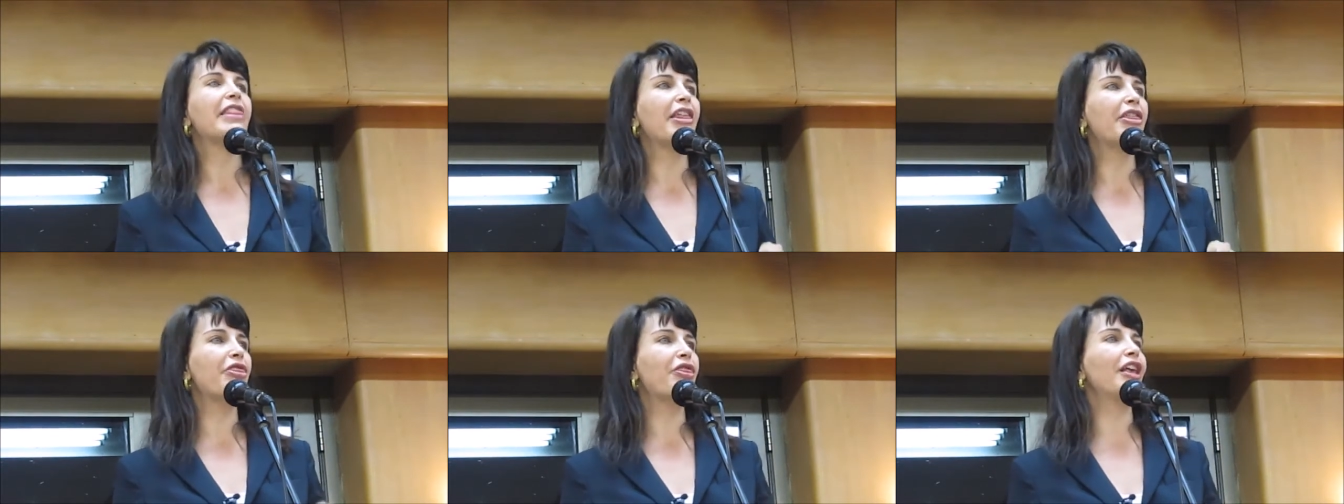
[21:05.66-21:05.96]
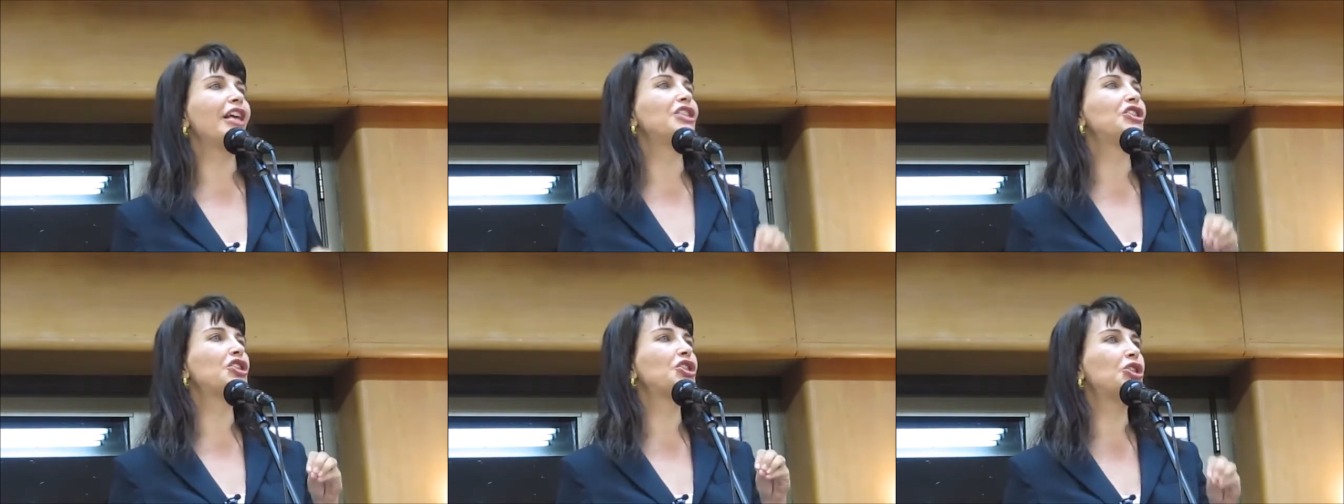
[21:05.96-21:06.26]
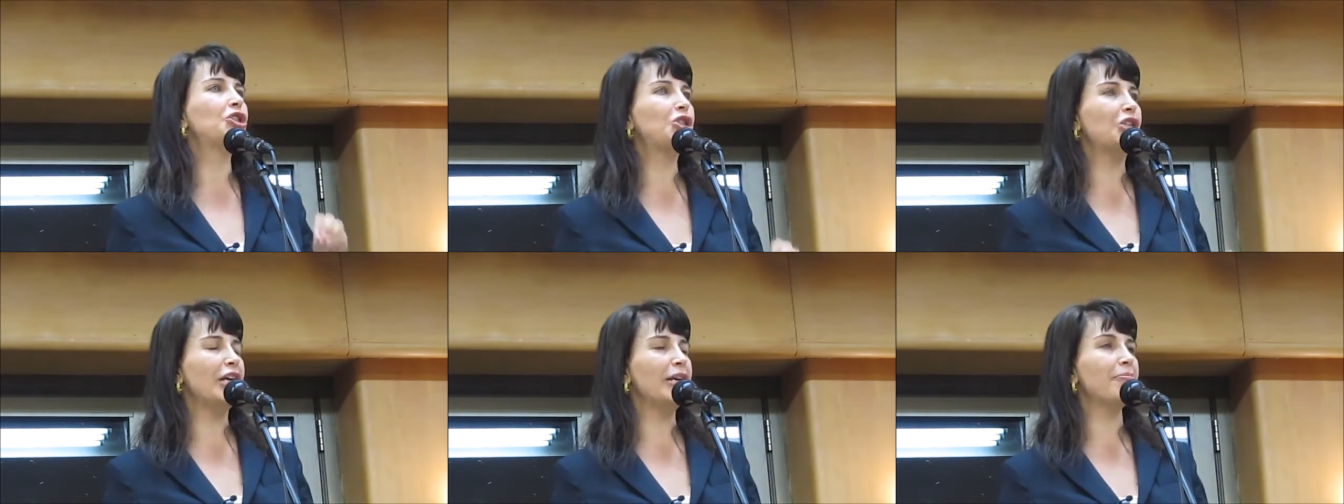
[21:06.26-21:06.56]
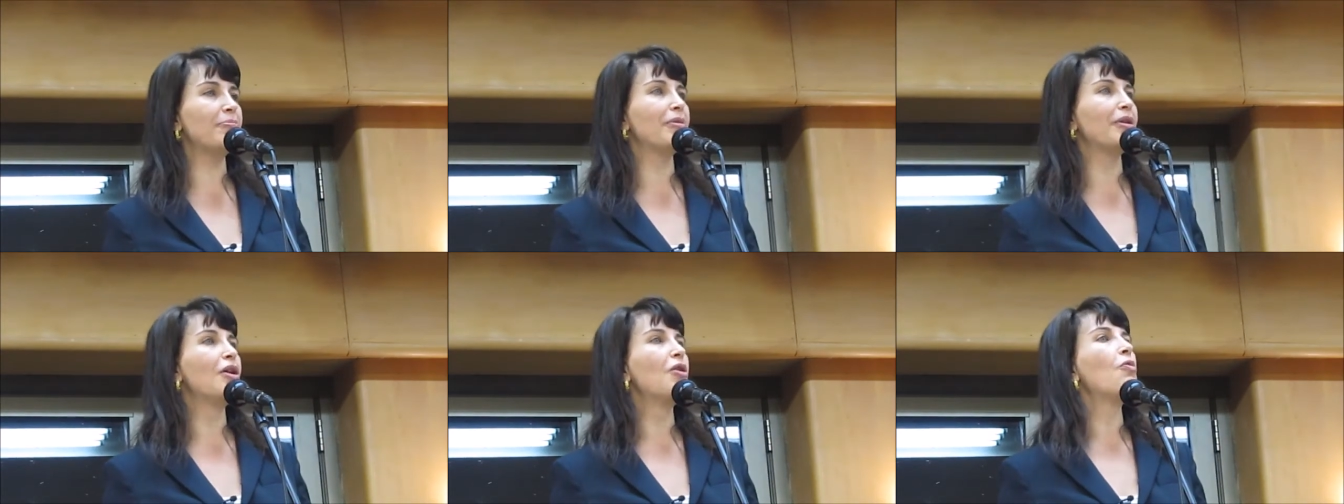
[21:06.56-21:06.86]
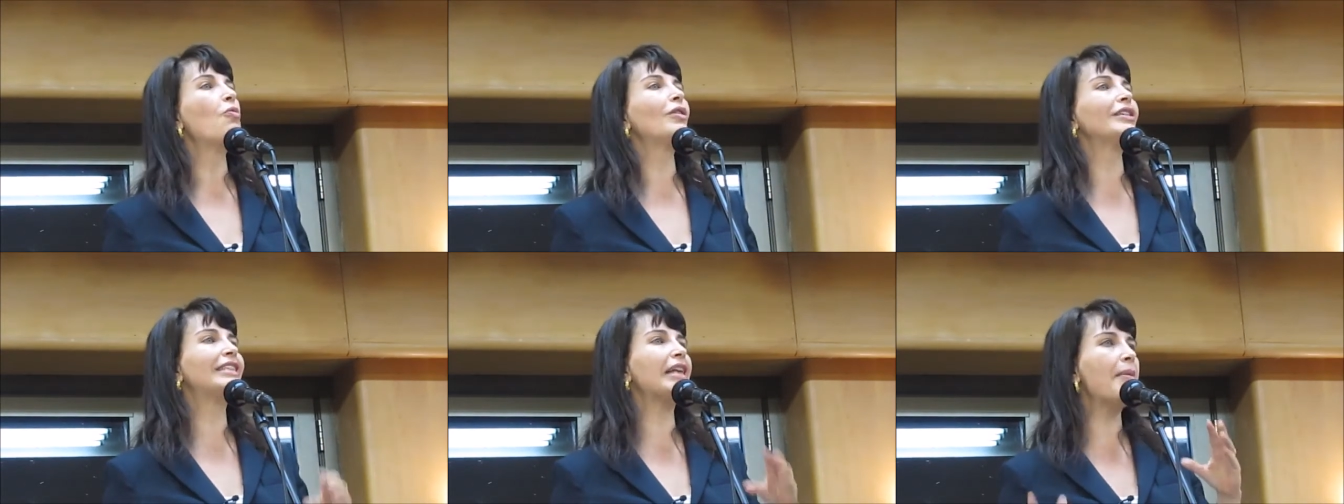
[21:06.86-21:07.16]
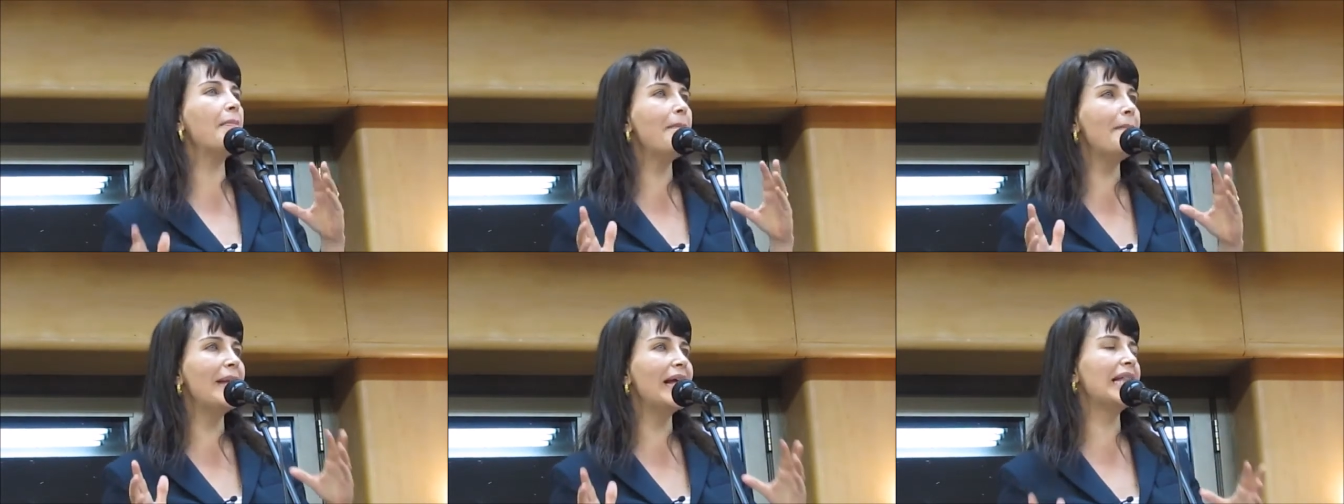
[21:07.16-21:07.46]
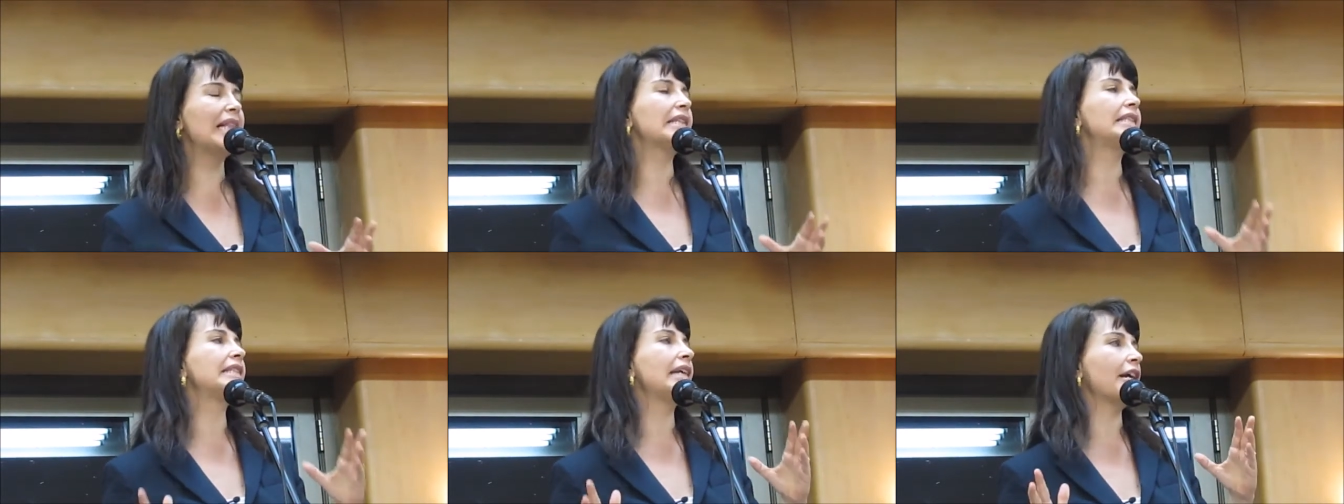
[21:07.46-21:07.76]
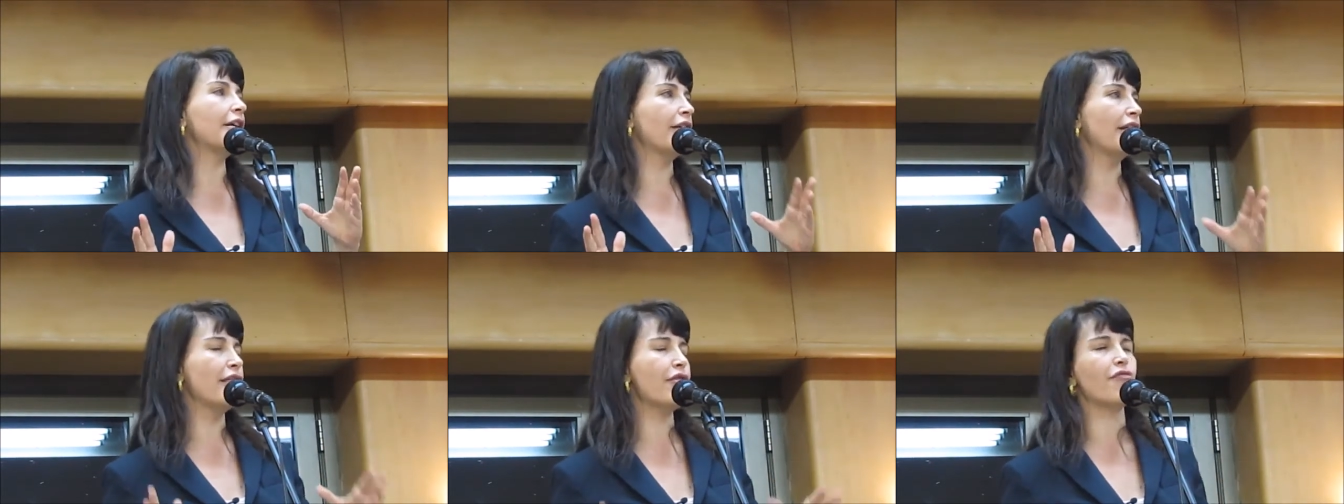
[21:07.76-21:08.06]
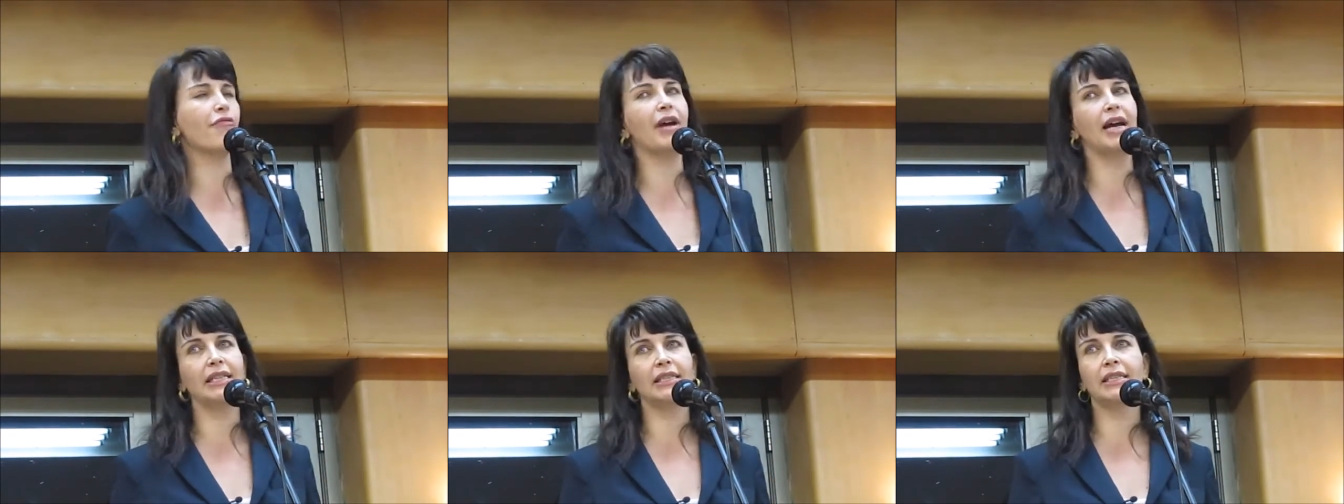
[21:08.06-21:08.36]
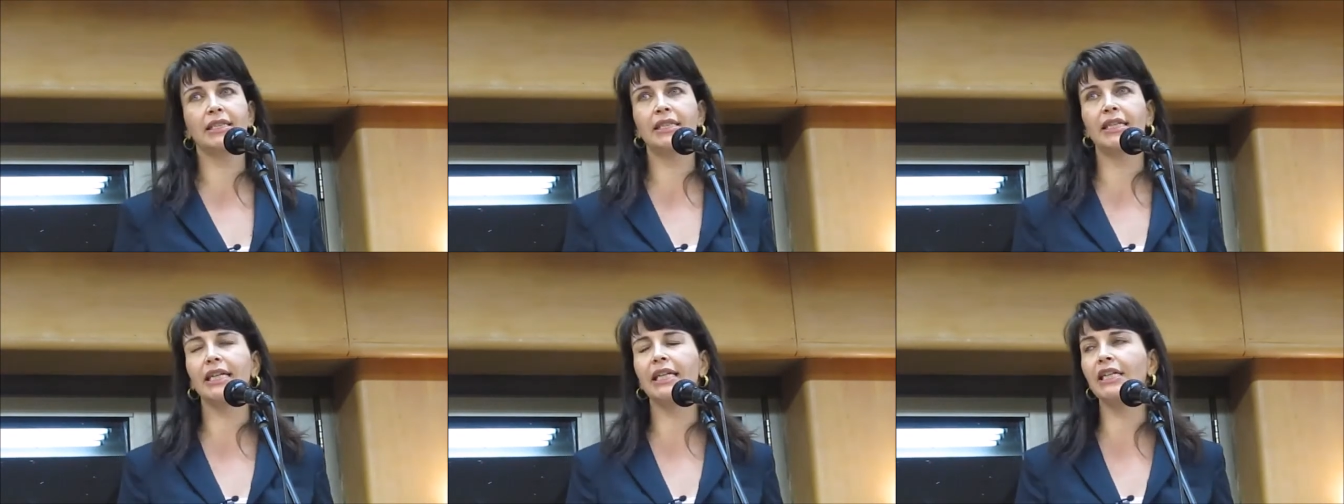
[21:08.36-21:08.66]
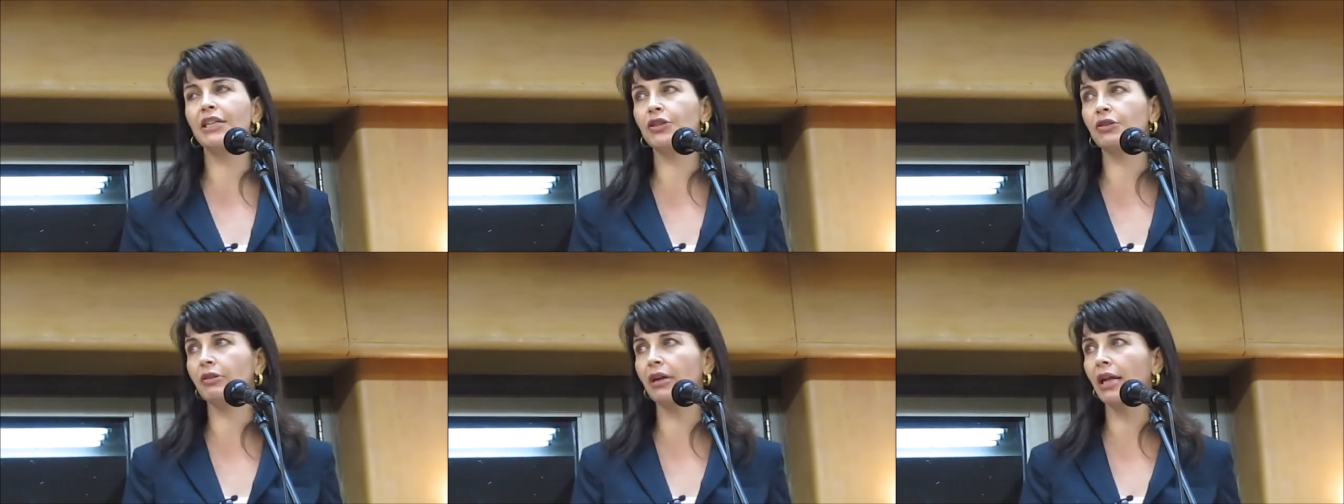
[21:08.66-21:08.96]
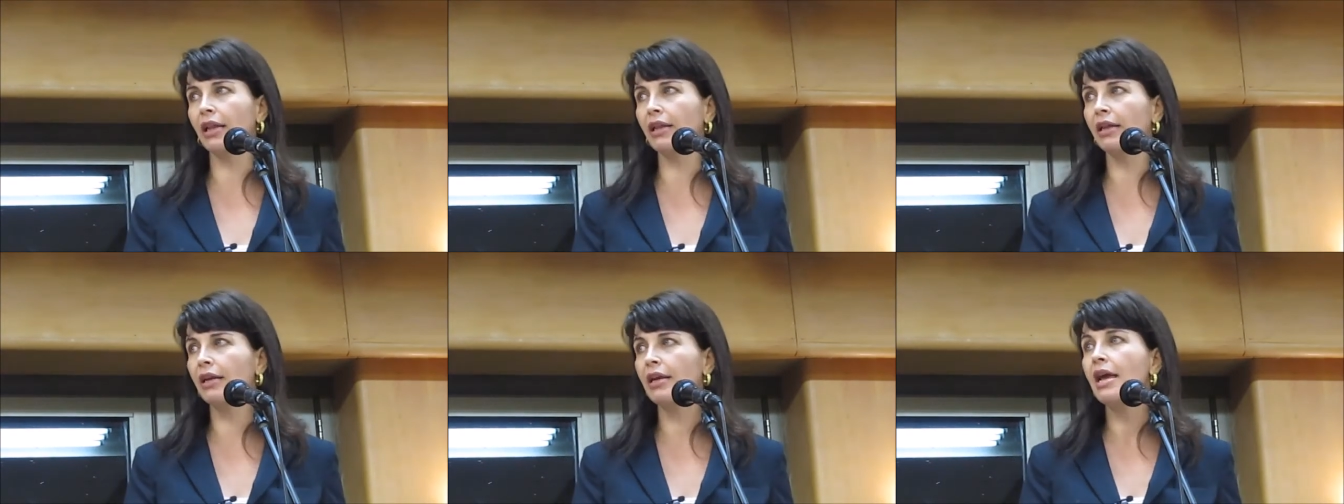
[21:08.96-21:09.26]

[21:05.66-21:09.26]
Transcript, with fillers: that this ship was a military threat to Israel.